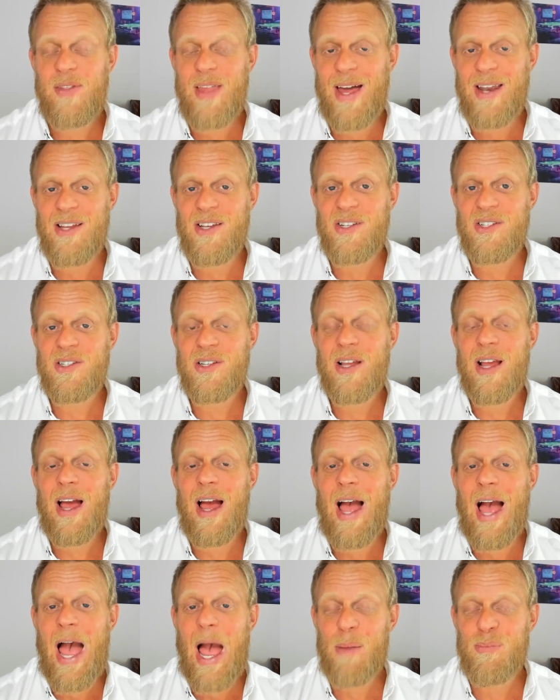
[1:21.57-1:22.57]
That is
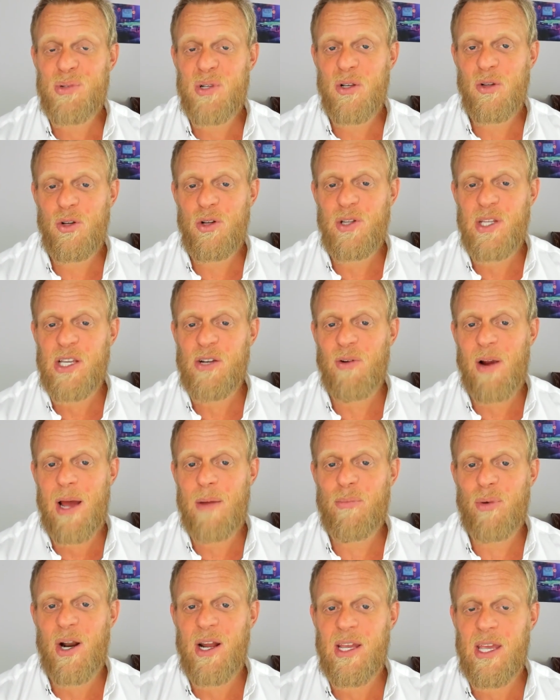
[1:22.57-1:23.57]
absolutely
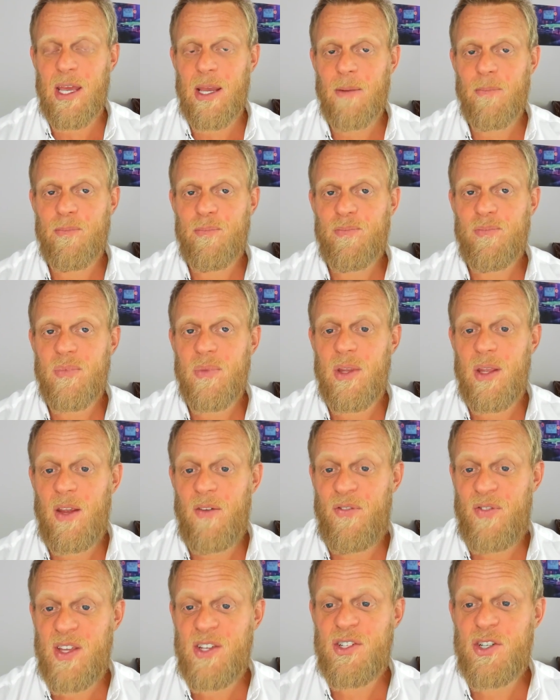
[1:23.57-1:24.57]
groundbreaking.
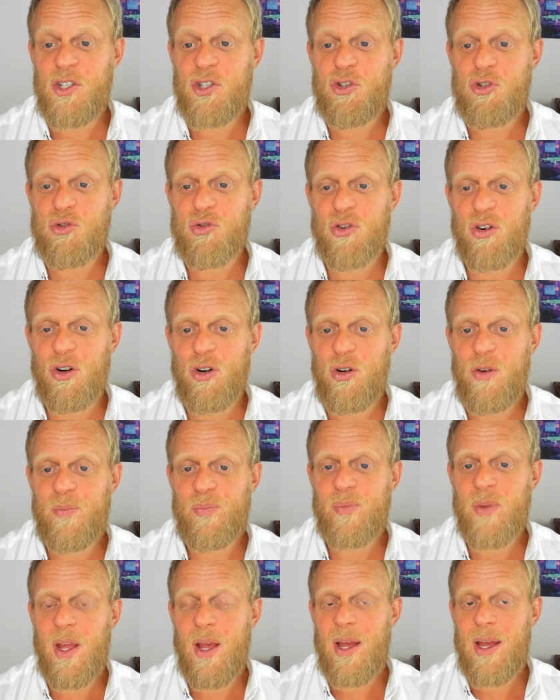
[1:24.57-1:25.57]
If this is true,
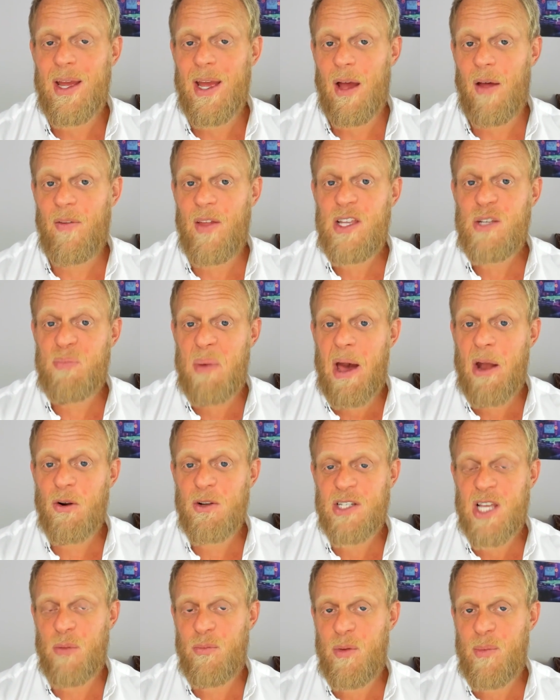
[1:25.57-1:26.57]
and these
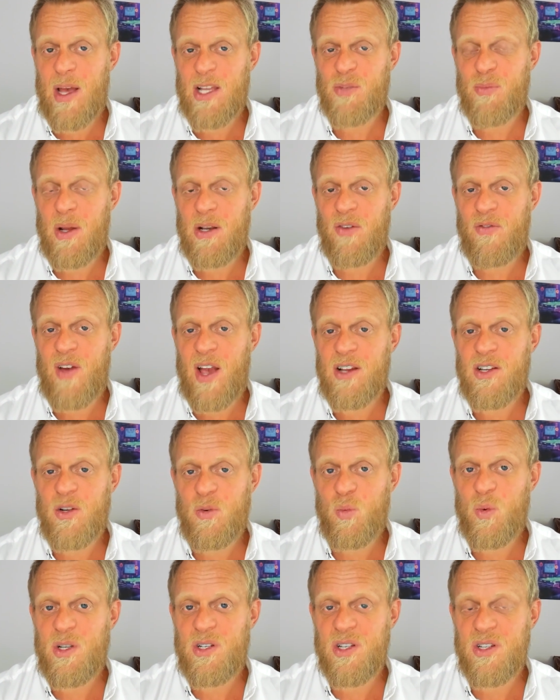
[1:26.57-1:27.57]
batteries can be mass
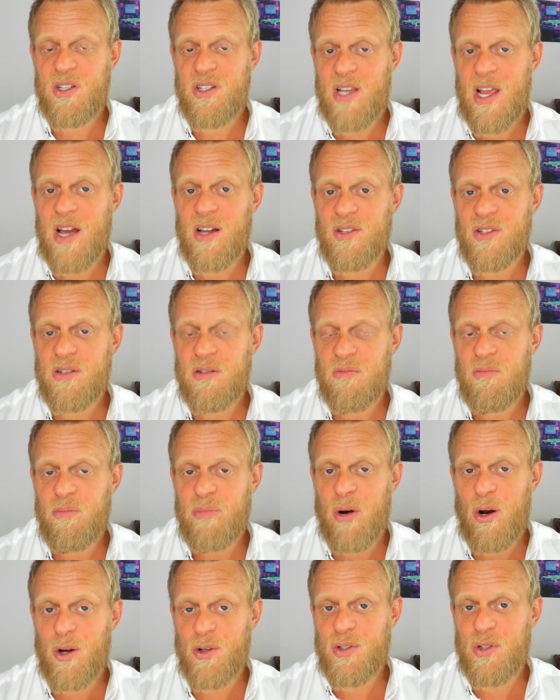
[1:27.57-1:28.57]
manufactured, which it sounds
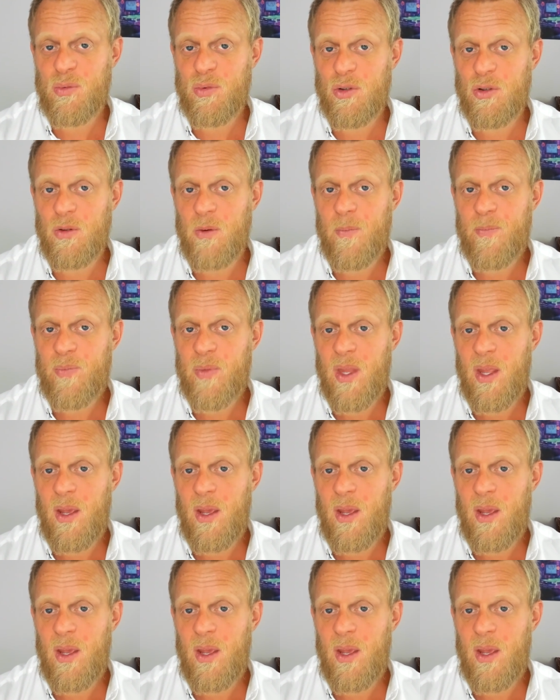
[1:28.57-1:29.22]
possible,